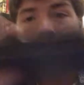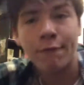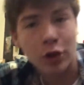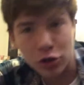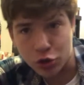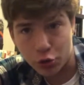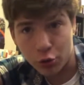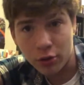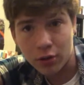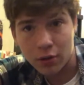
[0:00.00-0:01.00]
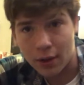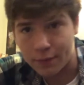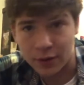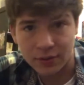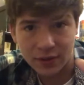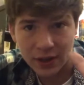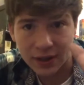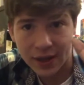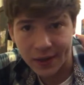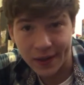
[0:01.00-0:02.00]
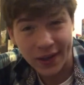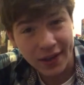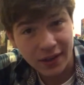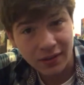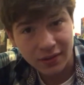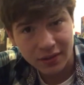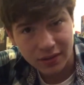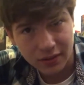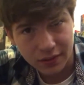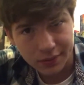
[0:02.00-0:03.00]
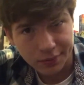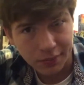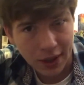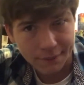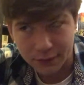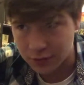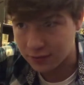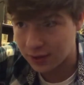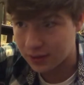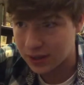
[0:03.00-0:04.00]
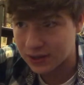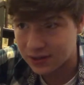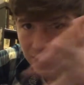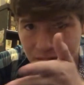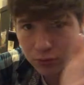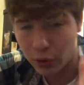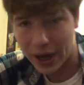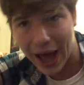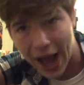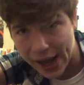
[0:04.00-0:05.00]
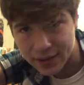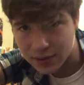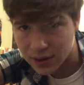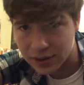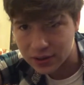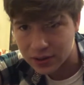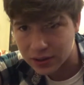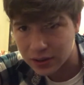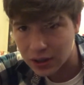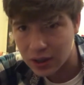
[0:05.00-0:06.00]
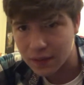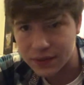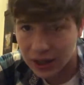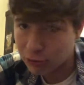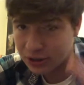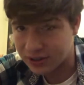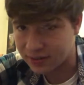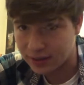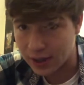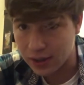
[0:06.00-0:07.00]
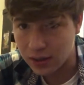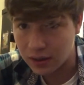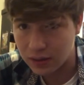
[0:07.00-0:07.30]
I'm not sure. I'm not saying that it is. I'm just saying that that's what I think the critics say.